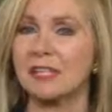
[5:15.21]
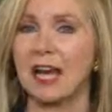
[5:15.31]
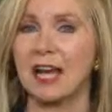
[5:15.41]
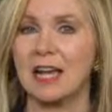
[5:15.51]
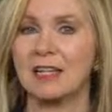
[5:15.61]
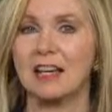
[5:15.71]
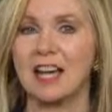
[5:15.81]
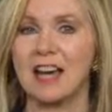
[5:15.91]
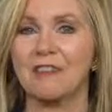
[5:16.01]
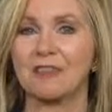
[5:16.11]
side
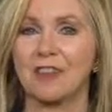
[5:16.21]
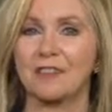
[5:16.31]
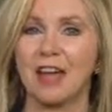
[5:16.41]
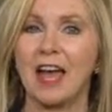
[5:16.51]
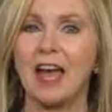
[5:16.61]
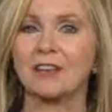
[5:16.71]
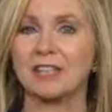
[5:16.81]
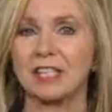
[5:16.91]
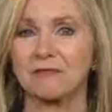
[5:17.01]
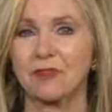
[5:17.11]
of the
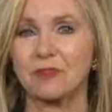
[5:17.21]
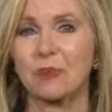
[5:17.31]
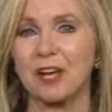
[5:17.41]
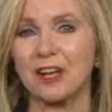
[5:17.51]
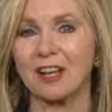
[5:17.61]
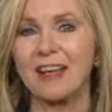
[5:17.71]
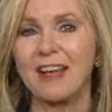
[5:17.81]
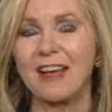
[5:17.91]
House, if you will.